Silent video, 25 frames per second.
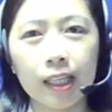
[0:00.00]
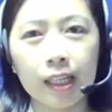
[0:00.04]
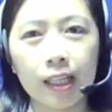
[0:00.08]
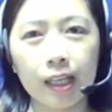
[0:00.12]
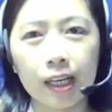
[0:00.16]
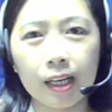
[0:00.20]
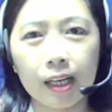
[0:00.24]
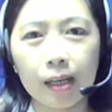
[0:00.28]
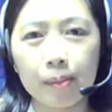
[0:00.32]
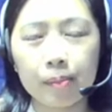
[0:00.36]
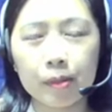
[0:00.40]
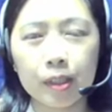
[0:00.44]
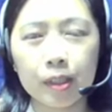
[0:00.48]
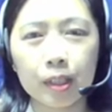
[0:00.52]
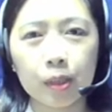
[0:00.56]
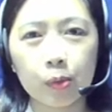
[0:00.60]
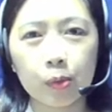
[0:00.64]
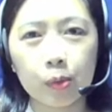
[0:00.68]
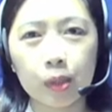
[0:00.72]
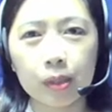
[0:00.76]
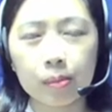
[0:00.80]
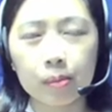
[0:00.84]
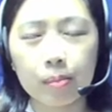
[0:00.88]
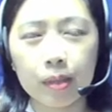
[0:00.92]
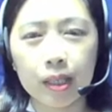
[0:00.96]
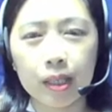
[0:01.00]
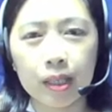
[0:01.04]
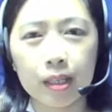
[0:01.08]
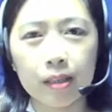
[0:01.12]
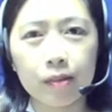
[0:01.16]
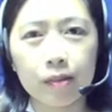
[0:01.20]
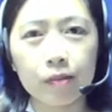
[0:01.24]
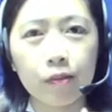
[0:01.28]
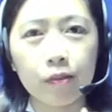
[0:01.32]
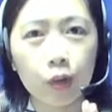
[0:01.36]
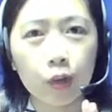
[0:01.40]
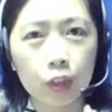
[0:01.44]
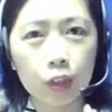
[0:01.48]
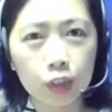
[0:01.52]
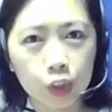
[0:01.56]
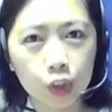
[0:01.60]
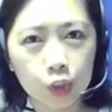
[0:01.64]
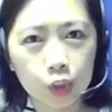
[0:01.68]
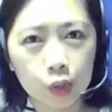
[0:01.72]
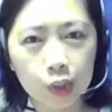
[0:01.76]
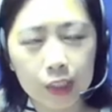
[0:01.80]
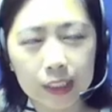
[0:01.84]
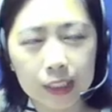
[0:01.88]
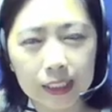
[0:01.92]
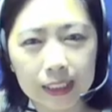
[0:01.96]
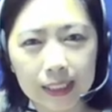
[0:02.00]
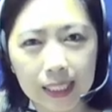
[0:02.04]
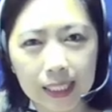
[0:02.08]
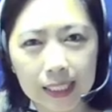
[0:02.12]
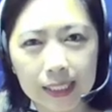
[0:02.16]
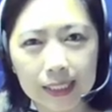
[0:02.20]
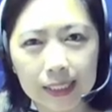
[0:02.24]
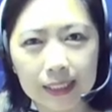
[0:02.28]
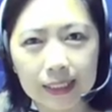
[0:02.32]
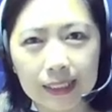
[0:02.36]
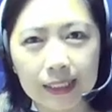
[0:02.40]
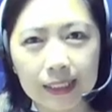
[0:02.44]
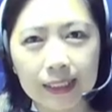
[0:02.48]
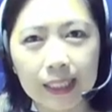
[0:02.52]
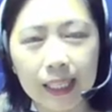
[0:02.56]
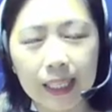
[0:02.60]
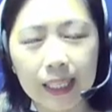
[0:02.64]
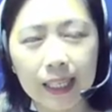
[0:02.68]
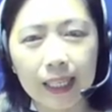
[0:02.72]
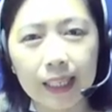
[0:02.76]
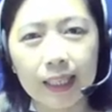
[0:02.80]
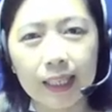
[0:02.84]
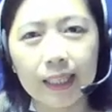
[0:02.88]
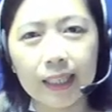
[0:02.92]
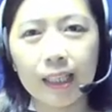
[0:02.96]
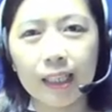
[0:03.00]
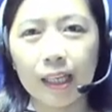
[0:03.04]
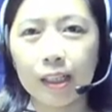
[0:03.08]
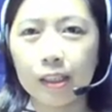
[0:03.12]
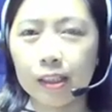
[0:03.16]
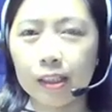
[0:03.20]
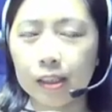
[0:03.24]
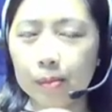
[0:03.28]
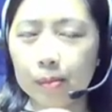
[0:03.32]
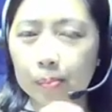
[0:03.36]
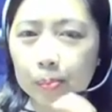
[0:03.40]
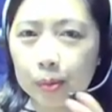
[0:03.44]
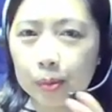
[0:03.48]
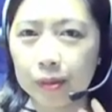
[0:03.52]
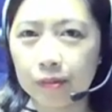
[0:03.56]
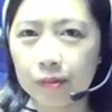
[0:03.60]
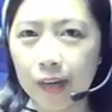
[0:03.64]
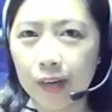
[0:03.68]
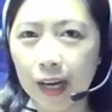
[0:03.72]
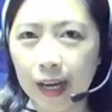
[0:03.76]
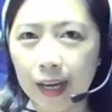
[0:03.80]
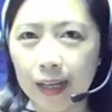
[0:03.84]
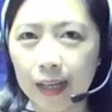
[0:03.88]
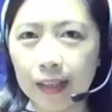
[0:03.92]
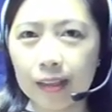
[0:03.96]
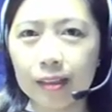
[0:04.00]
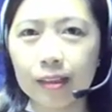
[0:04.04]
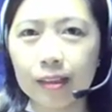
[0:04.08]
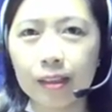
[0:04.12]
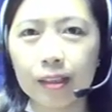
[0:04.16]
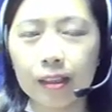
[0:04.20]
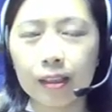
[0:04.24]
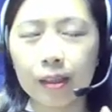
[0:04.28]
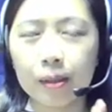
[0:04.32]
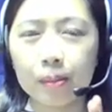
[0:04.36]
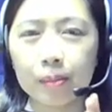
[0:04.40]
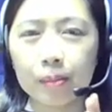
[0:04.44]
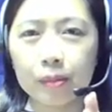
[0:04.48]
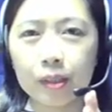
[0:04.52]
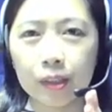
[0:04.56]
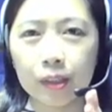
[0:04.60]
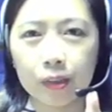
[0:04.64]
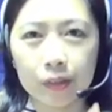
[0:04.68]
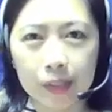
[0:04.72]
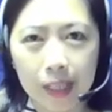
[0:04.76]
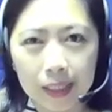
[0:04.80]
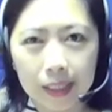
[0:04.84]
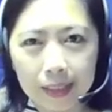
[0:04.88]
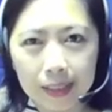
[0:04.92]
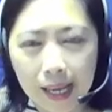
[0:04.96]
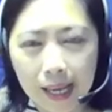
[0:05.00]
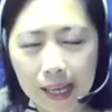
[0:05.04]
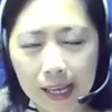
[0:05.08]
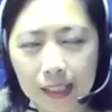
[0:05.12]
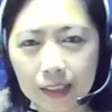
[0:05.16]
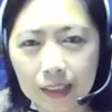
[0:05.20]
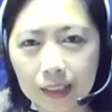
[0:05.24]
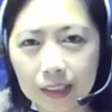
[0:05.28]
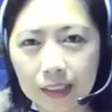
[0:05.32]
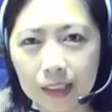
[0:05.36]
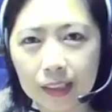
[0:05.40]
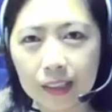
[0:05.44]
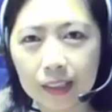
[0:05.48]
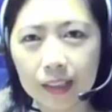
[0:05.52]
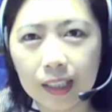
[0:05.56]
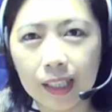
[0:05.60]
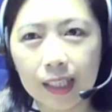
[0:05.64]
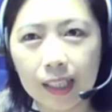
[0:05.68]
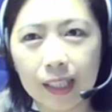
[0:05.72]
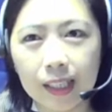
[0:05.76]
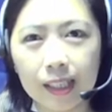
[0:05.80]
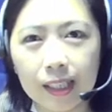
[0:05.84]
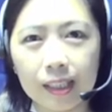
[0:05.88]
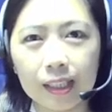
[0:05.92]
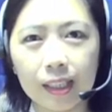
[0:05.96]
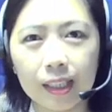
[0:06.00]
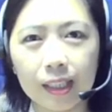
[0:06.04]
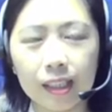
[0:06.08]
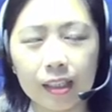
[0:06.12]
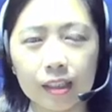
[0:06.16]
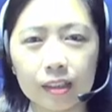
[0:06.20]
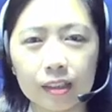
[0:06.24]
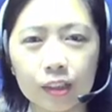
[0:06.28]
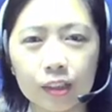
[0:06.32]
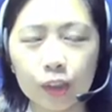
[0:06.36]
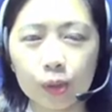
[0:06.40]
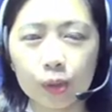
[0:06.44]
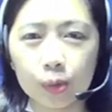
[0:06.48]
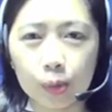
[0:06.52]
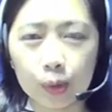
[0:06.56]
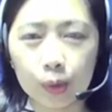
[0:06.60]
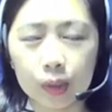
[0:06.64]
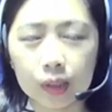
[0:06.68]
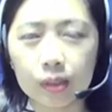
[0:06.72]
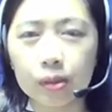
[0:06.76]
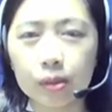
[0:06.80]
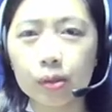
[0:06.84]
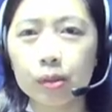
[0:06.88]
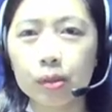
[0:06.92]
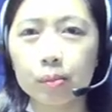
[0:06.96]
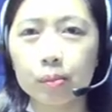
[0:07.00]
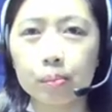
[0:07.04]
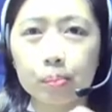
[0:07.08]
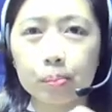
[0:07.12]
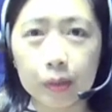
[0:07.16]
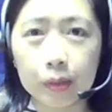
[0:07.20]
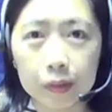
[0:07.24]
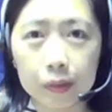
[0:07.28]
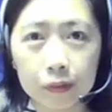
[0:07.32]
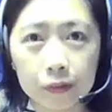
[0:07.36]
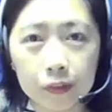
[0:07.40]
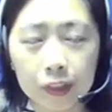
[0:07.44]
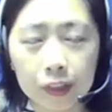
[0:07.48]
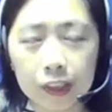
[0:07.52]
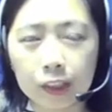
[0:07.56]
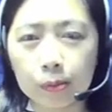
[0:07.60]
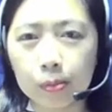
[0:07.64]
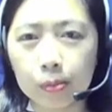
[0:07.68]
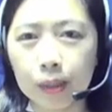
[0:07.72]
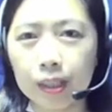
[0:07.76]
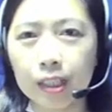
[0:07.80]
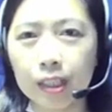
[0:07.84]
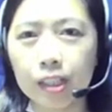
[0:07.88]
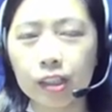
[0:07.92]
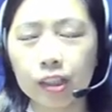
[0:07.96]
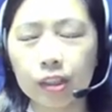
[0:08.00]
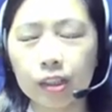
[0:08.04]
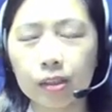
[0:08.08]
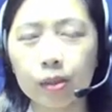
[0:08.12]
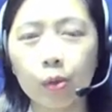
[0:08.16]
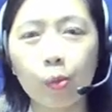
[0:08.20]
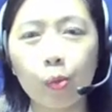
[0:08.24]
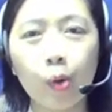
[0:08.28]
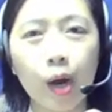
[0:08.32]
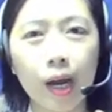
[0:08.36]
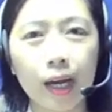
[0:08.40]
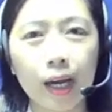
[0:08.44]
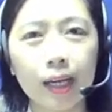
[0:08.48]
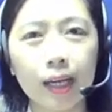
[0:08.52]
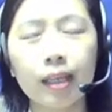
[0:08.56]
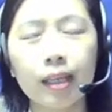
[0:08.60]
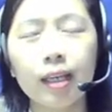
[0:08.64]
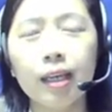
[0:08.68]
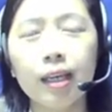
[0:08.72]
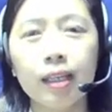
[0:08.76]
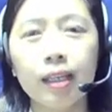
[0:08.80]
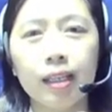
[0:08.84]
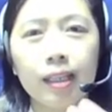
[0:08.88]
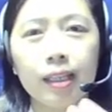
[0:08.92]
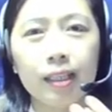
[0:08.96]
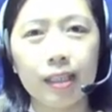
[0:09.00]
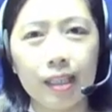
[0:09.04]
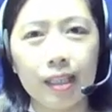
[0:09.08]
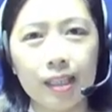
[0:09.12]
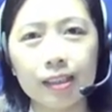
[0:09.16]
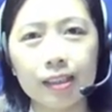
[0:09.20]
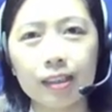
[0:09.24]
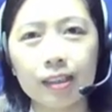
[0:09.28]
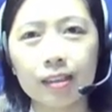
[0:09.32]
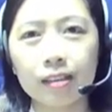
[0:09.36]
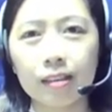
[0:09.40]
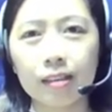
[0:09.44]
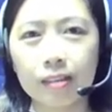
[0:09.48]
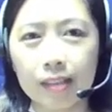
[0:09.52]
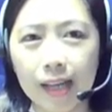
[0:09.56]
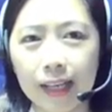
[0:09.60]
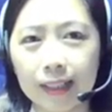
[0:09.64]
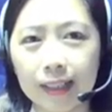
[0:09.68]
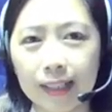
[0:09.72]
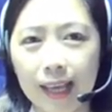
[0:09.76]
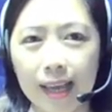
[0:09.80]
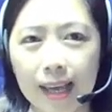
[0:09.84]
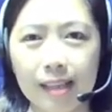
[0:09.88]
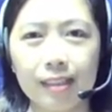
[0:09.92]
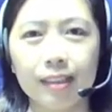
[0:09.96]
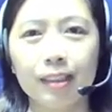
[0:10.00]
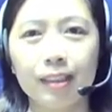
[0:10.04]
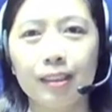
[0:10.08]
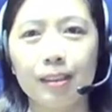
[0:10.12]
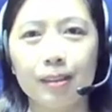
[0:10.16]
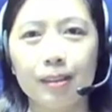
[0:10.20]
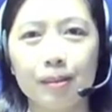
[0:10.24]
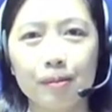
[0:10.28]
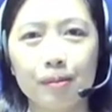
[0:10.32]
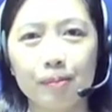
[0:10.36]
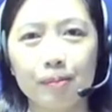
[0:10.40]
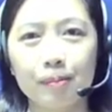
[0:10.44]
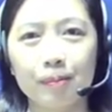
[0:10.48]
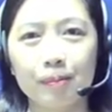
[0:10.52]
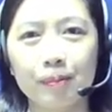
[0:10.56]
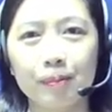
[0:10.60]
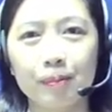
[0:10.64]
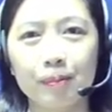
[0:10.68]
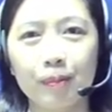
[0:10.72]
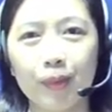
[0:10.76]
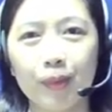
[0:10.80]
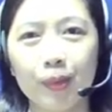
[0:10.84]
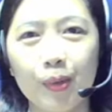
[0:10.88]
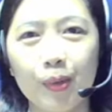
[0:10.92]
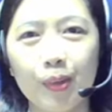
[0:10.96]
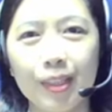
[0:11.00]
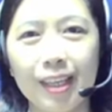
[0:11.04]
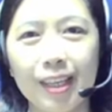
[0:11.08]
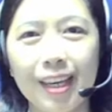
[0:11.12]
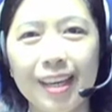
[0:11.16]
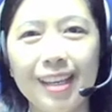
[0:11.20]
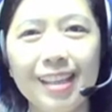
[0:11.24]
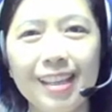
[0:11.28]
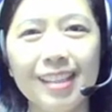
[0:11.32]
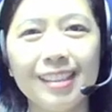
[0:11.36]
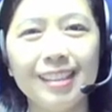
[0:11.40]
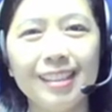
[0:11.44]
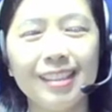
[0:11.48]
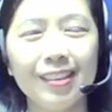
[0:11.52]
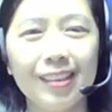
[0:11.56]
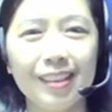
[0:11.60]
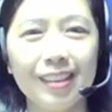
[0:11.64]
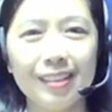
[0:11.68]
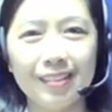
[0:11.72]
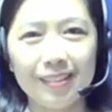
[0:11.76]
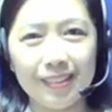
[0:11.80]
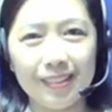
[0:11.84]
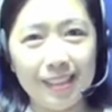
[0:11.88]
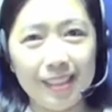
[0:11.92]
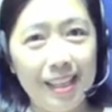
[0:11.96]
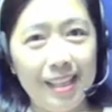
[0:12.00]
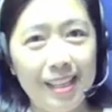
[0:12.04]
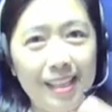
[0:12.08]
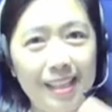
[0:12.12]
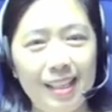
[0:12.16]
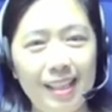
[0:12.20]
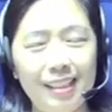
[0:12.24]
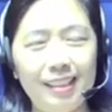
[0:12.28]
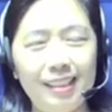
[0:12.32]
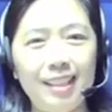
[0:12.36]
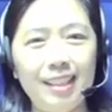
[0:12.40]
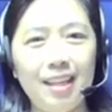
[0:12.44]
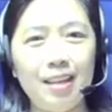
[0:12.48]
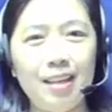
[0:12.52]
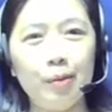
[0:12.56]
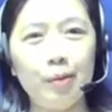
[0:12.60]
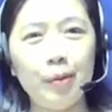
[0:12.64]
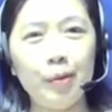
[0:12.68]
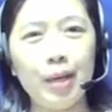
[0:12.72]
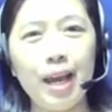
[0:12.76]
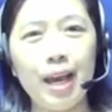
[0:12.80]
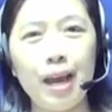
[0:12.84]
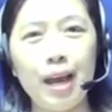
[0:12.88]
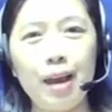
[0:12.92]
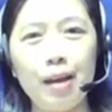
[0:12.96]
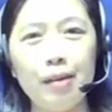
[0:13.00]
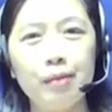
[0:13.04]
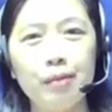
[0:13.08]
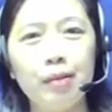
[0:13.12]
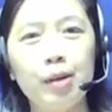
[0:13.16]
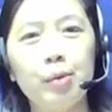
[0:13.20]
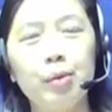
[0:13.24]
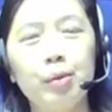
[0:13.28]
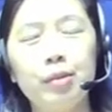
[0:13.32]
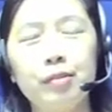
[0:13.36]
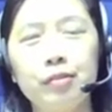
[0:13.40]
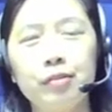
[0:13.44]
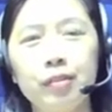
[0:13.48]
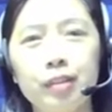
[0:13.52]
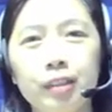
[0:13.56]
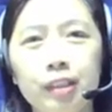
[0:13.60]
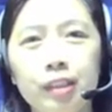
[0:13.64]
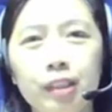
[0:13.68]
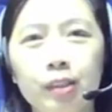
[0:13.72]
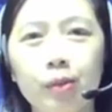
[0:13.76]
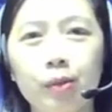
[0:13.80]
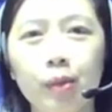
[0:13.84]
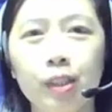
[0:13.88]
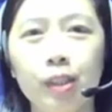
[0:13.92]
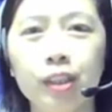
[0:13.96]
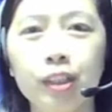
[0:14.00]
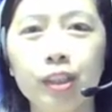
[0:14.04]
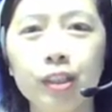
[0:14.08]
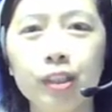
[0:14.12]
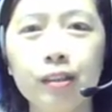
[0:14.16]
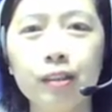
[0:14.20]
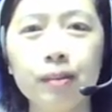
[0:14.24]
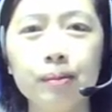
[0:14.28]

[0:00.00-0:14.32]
There will be four choices, and I'll provide the correct answer and a short or brief explanation why it is the correct answer. Okay, so yes, here we have our first question.